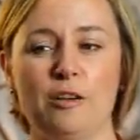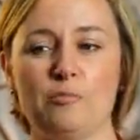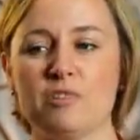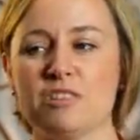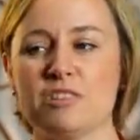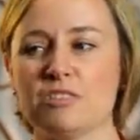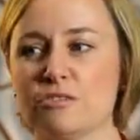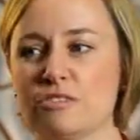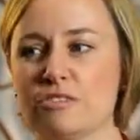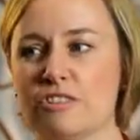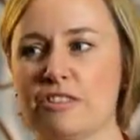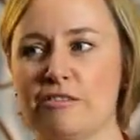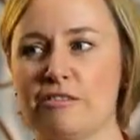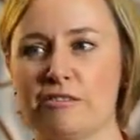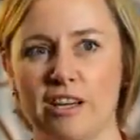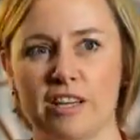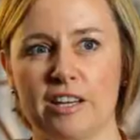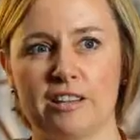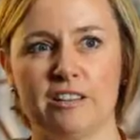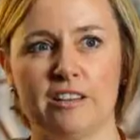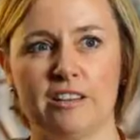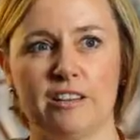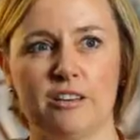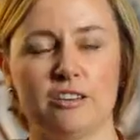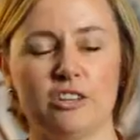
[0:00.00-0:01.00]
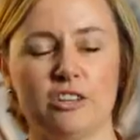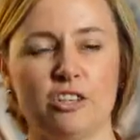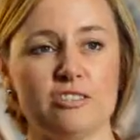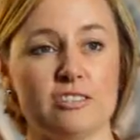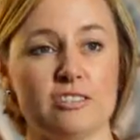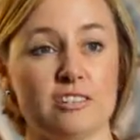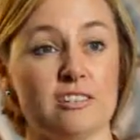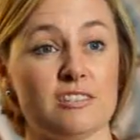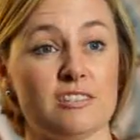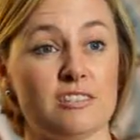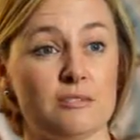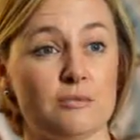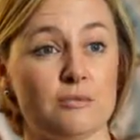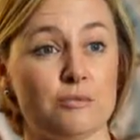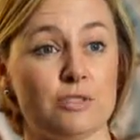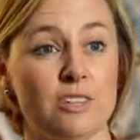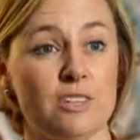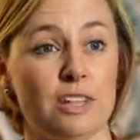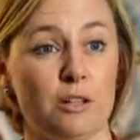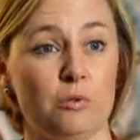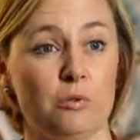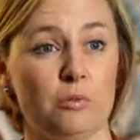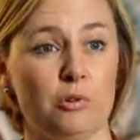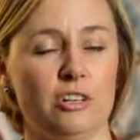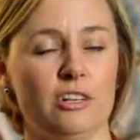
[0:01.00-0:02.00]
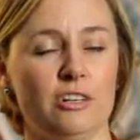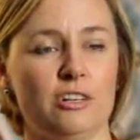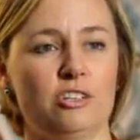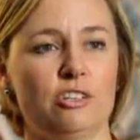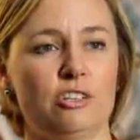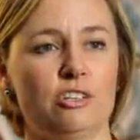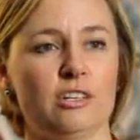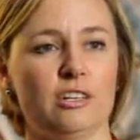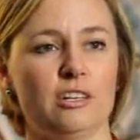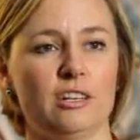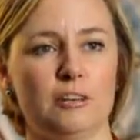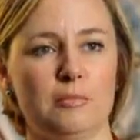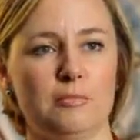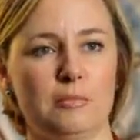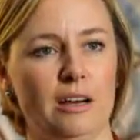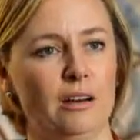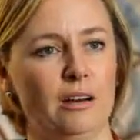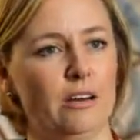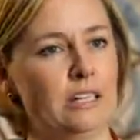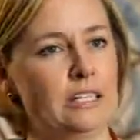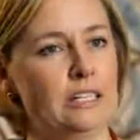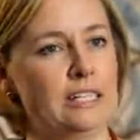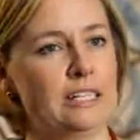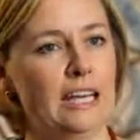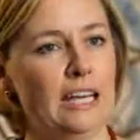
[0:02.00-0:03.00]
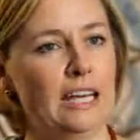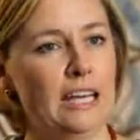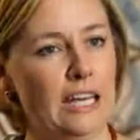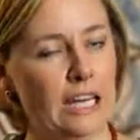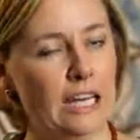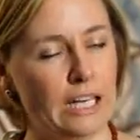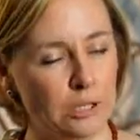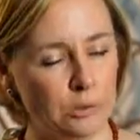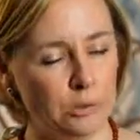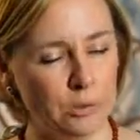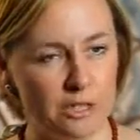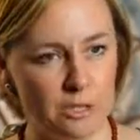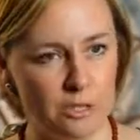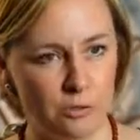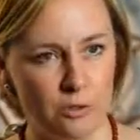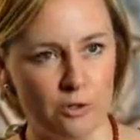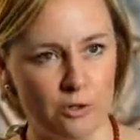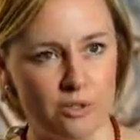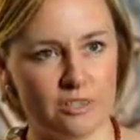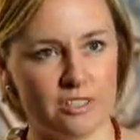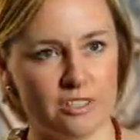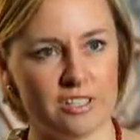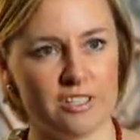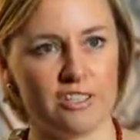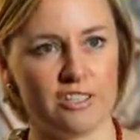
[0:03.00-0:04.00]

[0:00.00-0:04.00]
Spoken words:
There's also the fact that using a civil celebrant, you can get married anywhere you want.